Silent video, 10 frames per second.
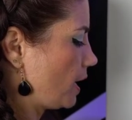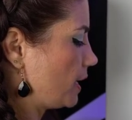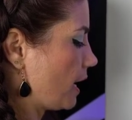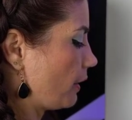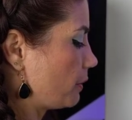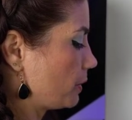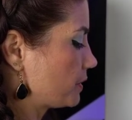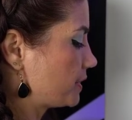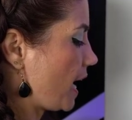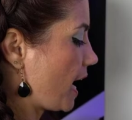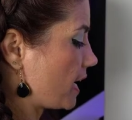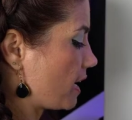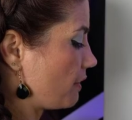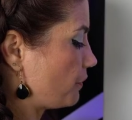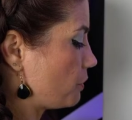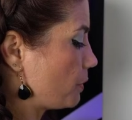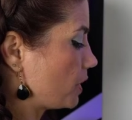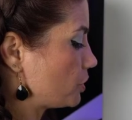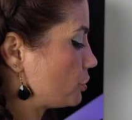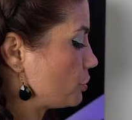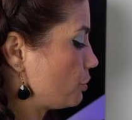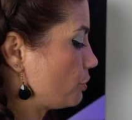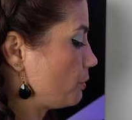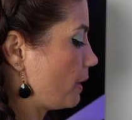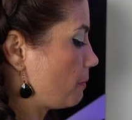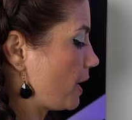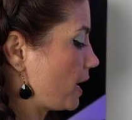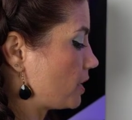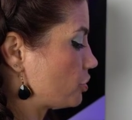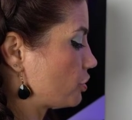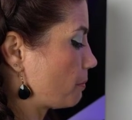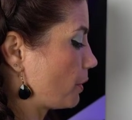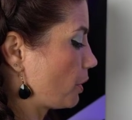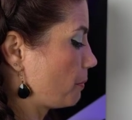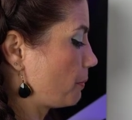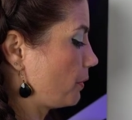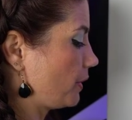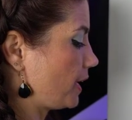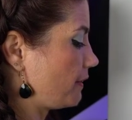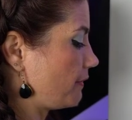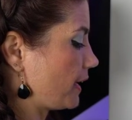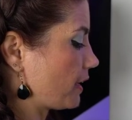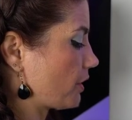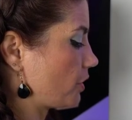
now, I will say if you put too much purple in there,